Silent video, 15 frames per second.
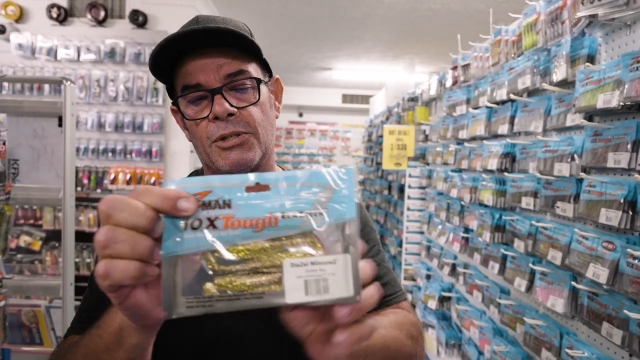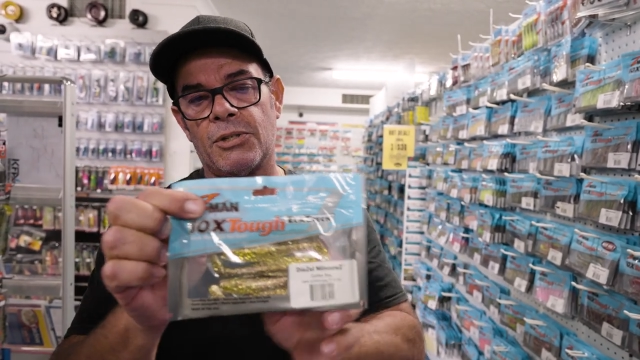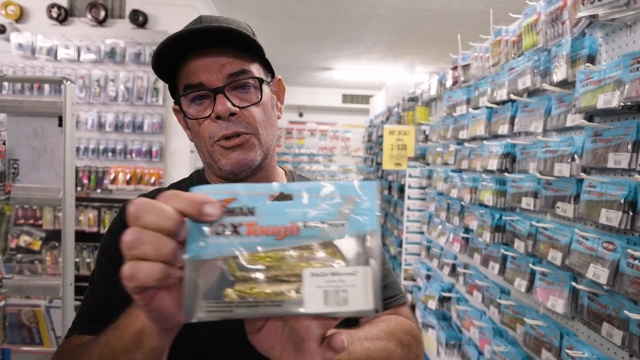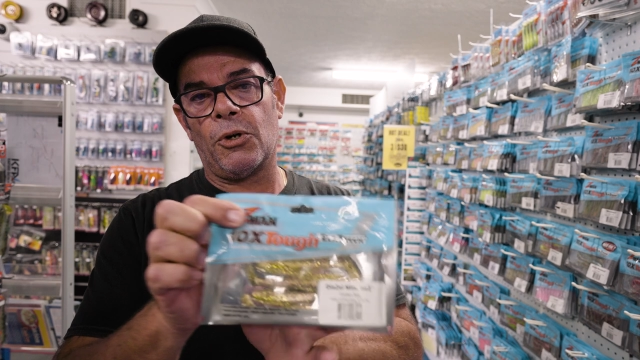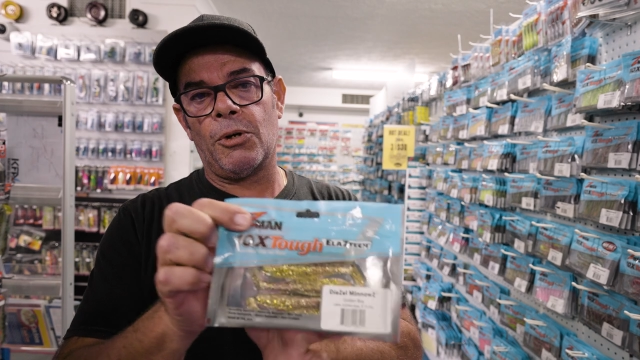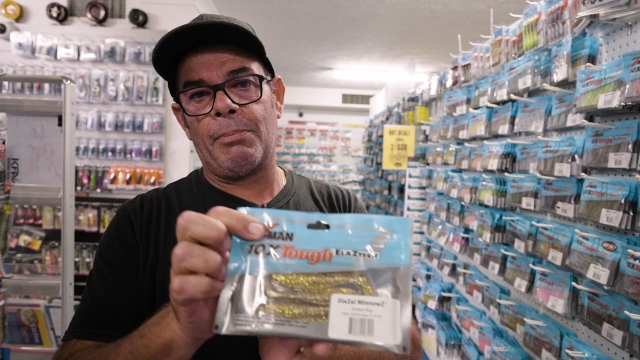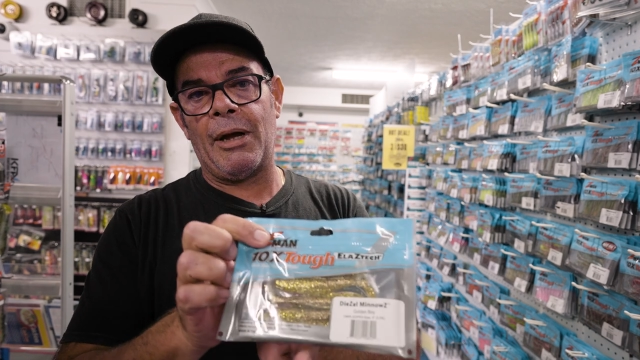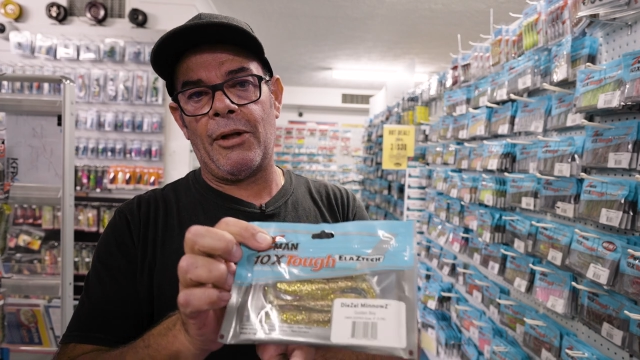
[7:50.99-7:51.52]
It's
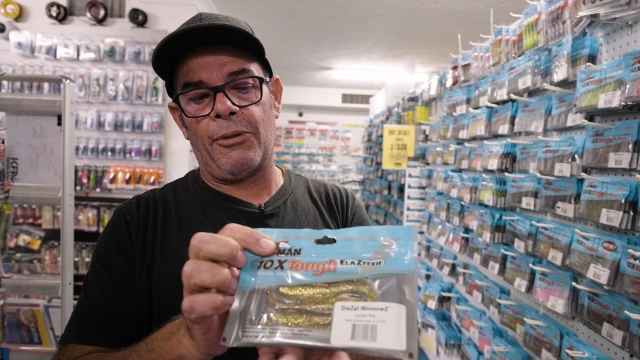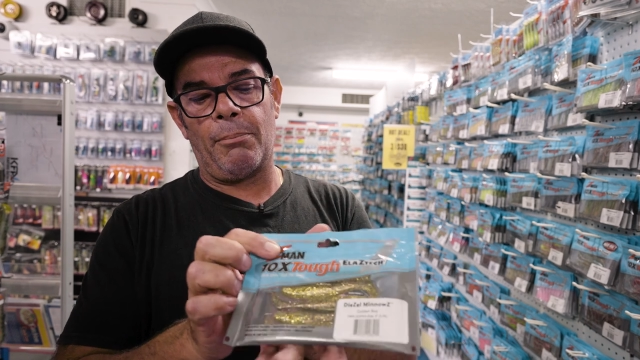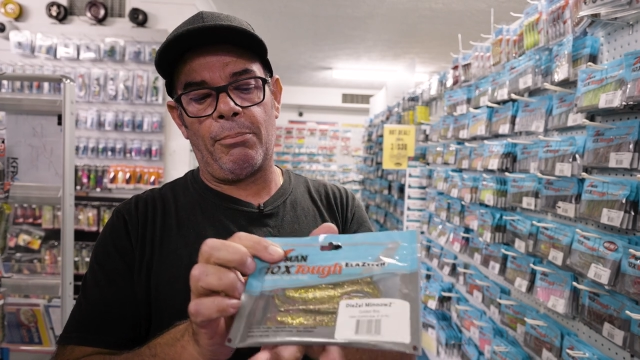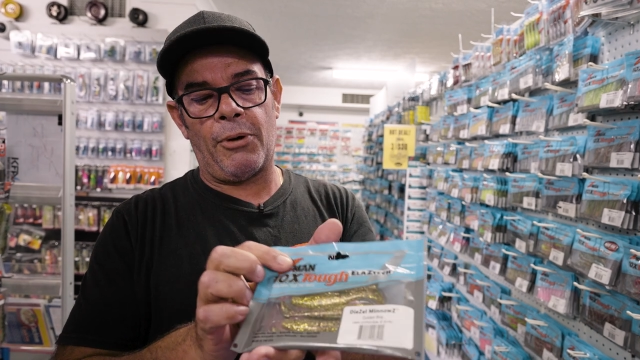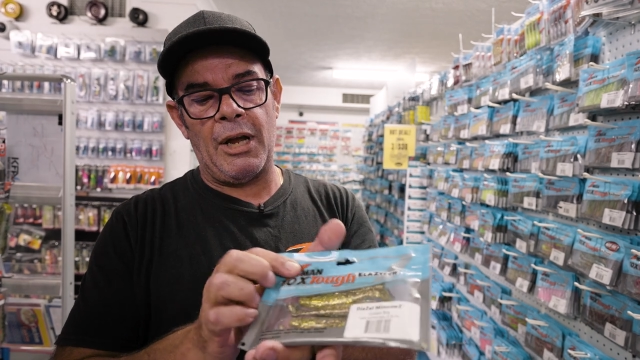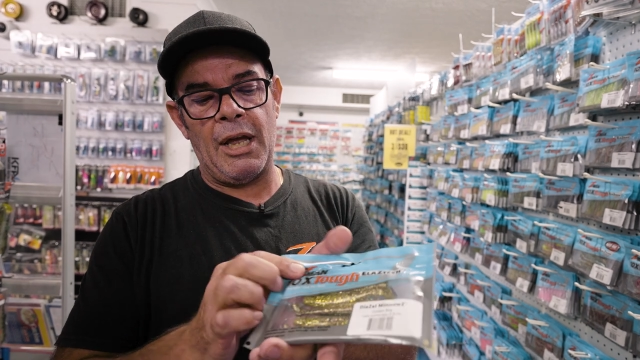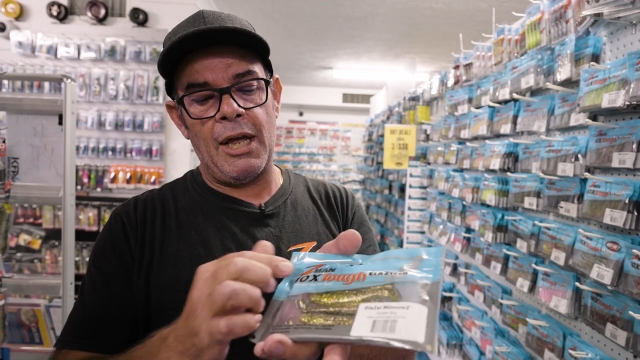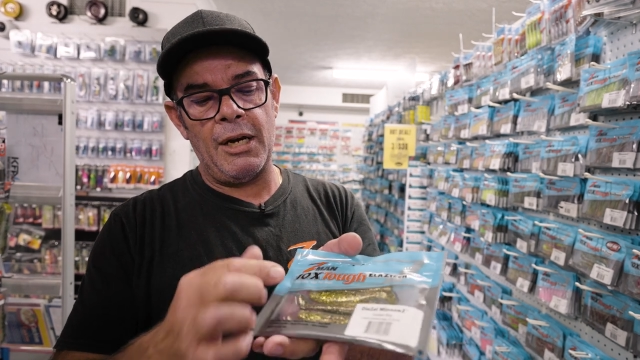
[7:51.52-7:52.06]
not about the
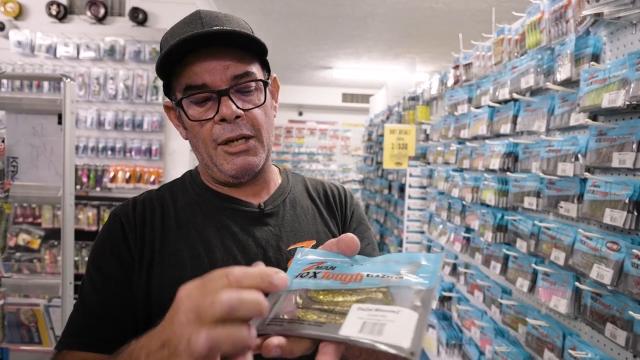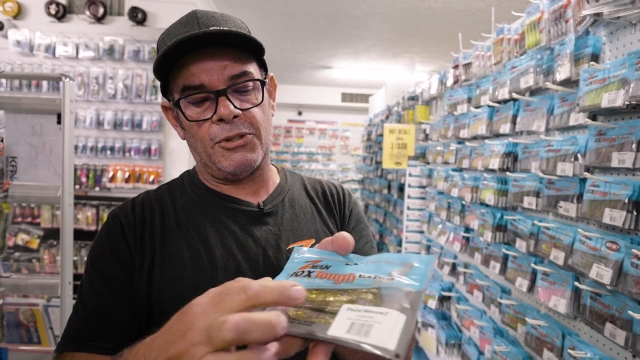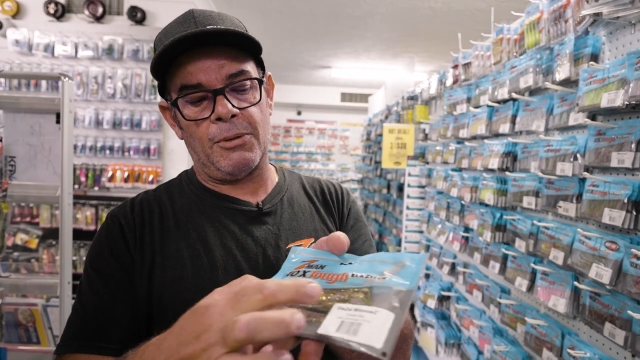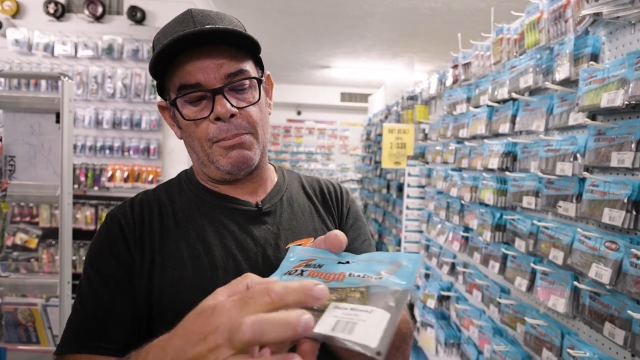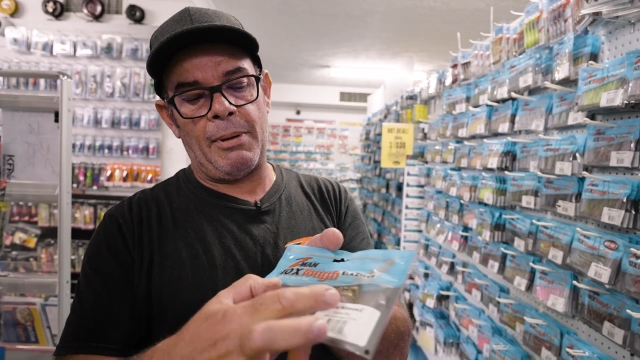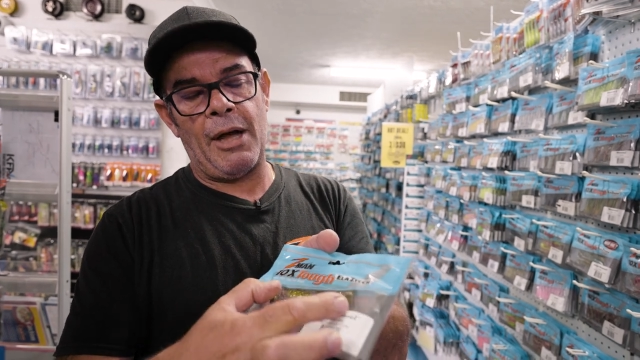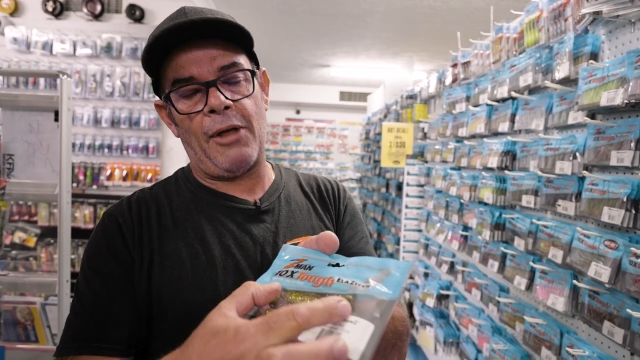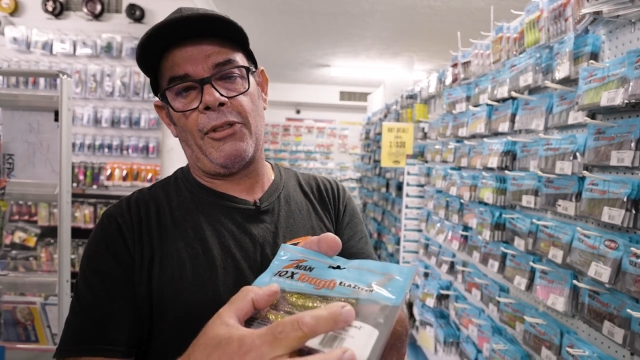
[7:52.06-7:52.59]
brand, it's
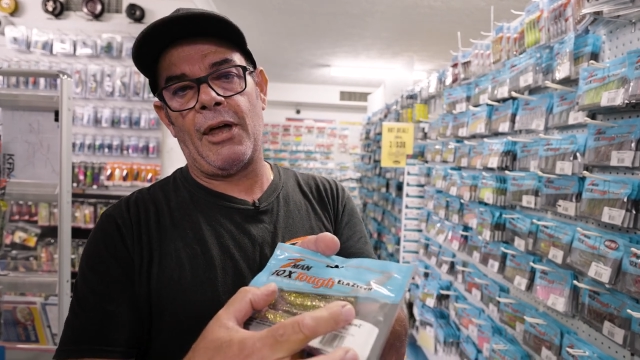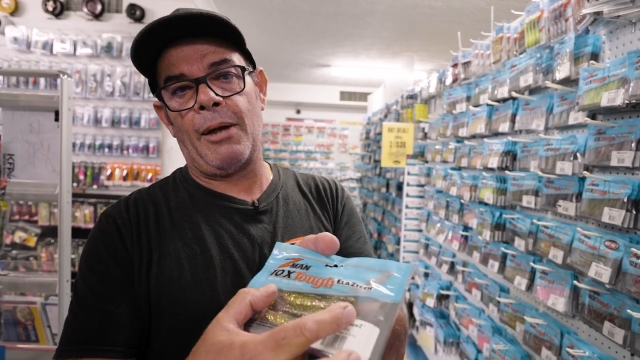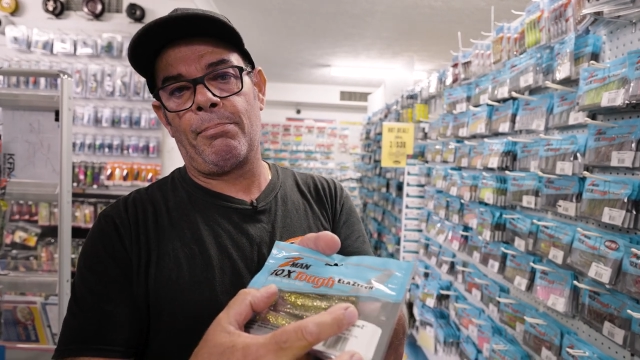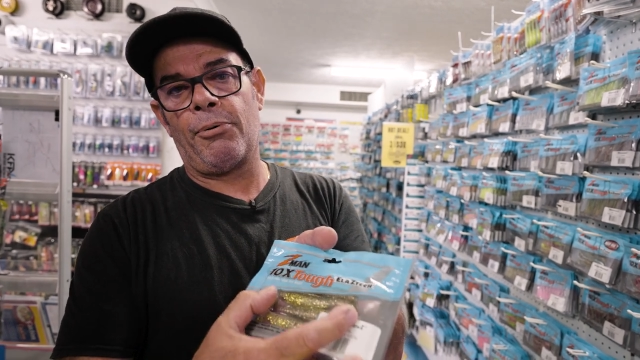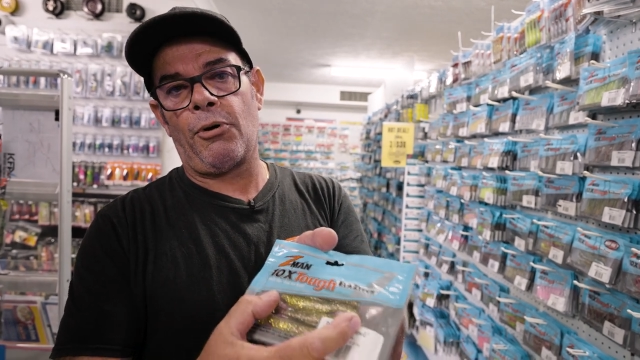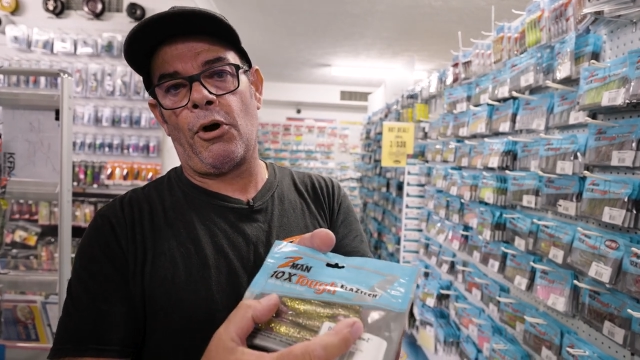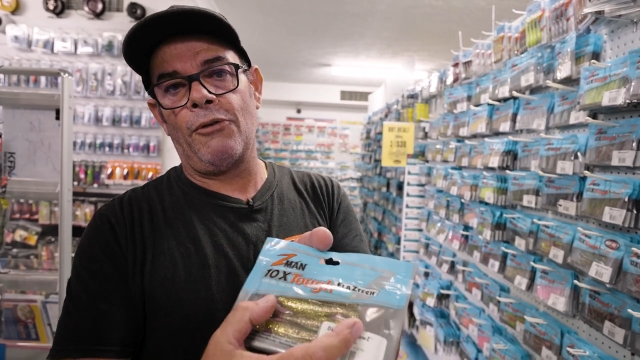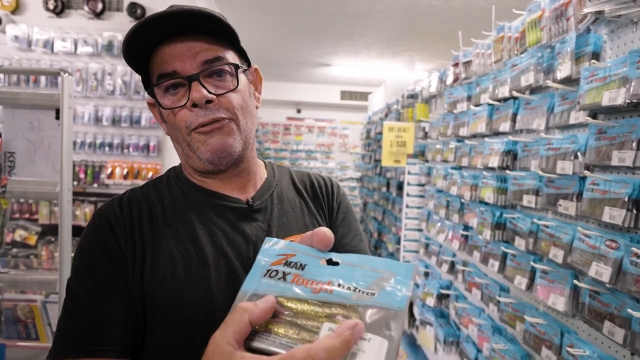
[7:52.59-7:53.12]
about
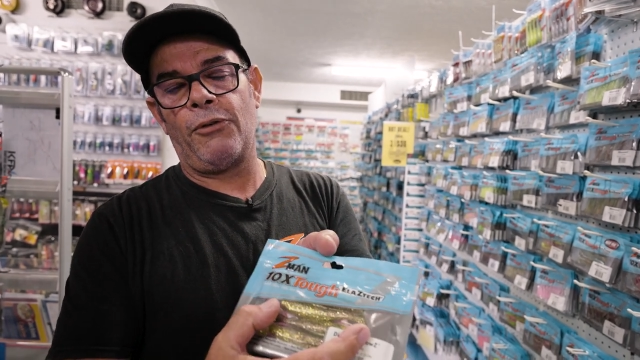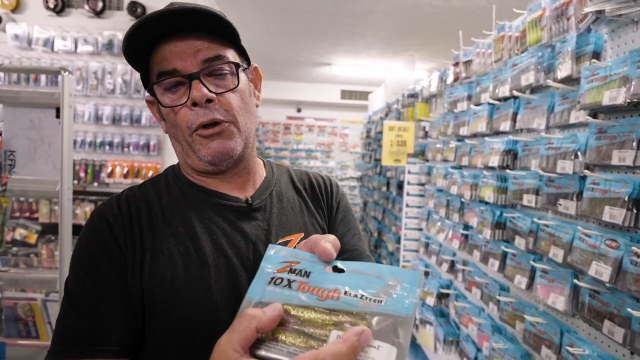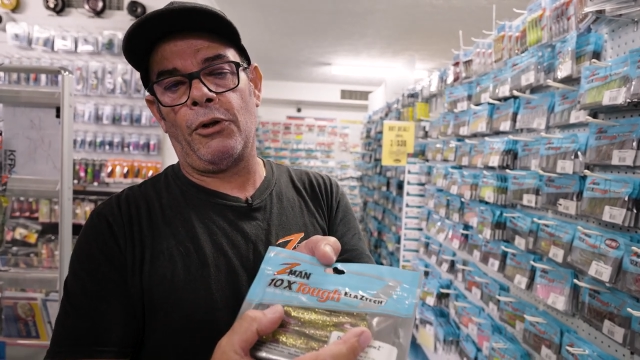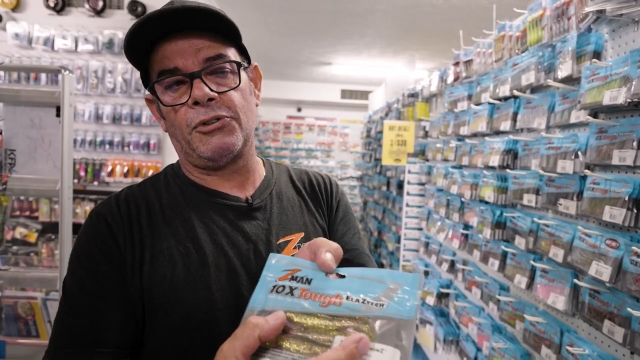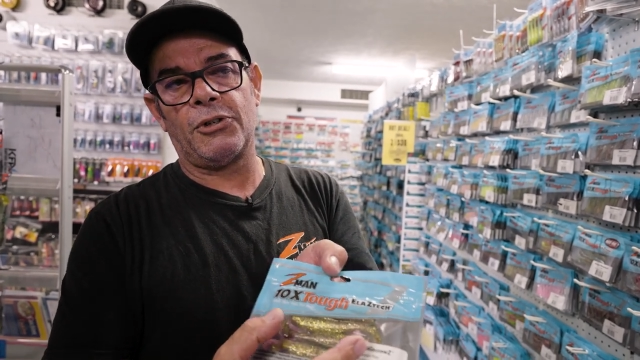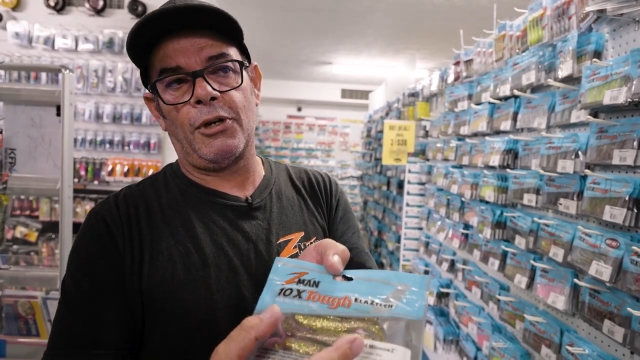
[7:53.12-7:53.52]
that profile.